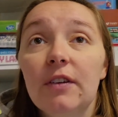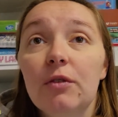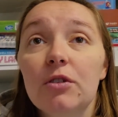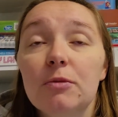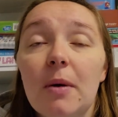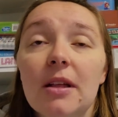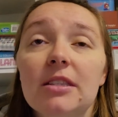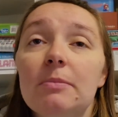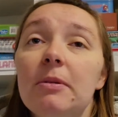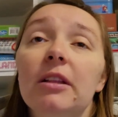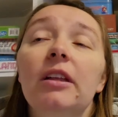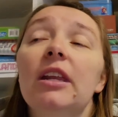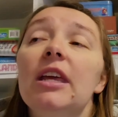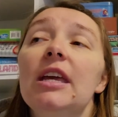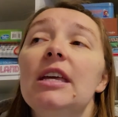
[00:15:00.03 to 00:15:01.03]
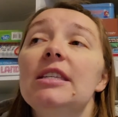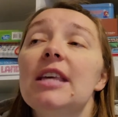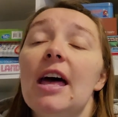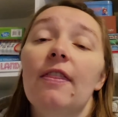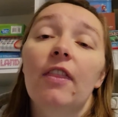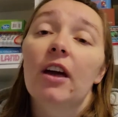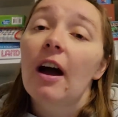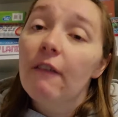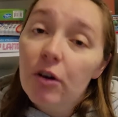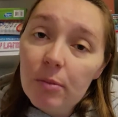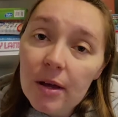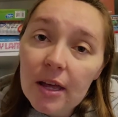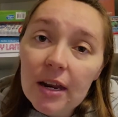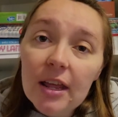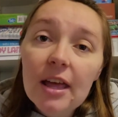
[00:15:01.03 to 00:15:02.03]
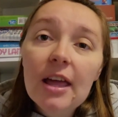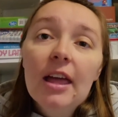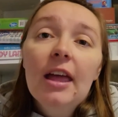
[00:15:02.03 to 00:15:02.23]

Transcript: responsibilities and the government.